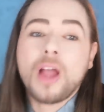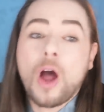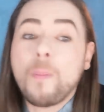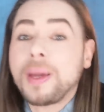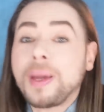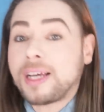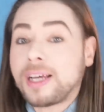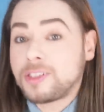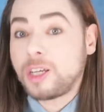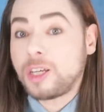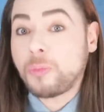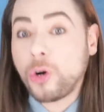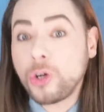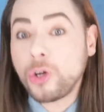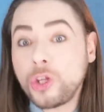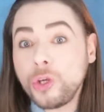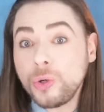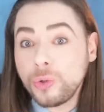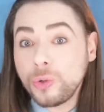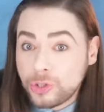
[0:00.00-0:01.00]
Oh, because they're
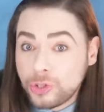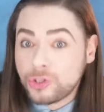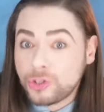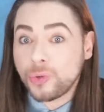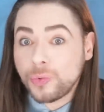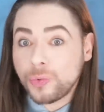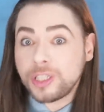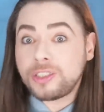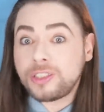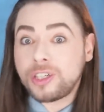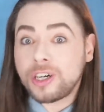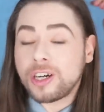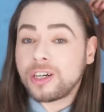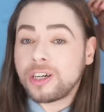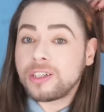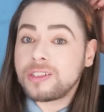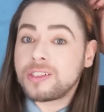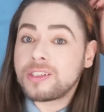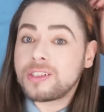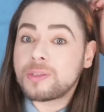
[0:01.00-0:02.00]
more used to
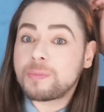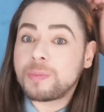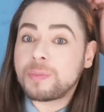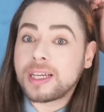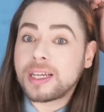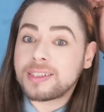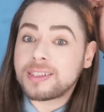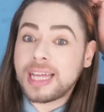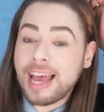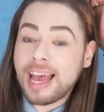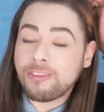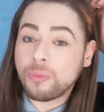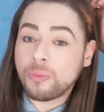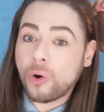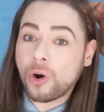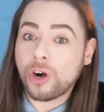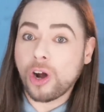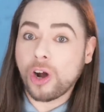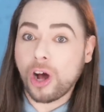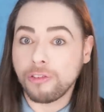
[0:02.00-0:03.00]
returns? Because they have
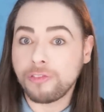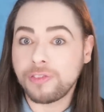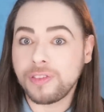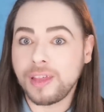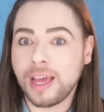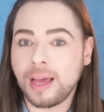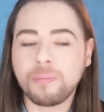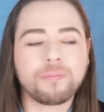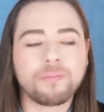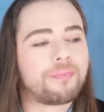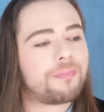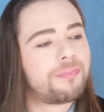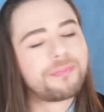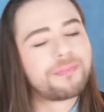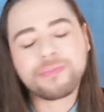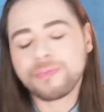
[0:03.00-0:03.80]
more of them?